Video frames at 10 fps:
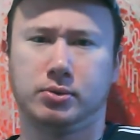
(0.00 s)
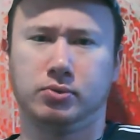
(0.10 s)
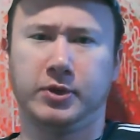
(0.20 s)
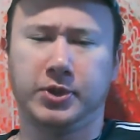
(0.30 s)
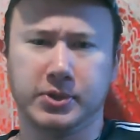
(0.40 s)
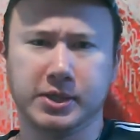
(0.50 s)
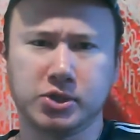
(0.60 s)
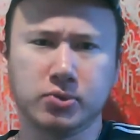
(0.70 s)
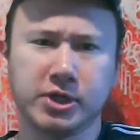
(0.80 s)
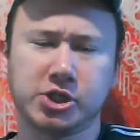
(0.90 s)
with your
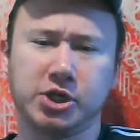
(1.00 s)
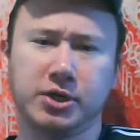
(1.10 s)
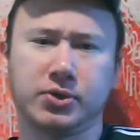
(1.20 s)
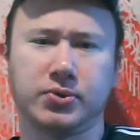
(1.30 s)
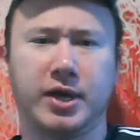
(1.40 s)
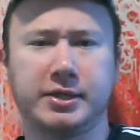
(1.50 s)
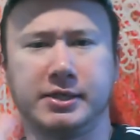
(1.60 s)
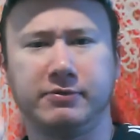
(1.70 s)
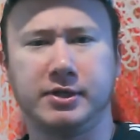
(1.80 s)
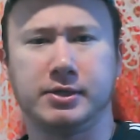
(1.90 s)
intuition and
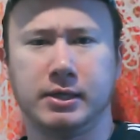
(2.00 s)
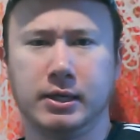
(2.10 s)
creativity.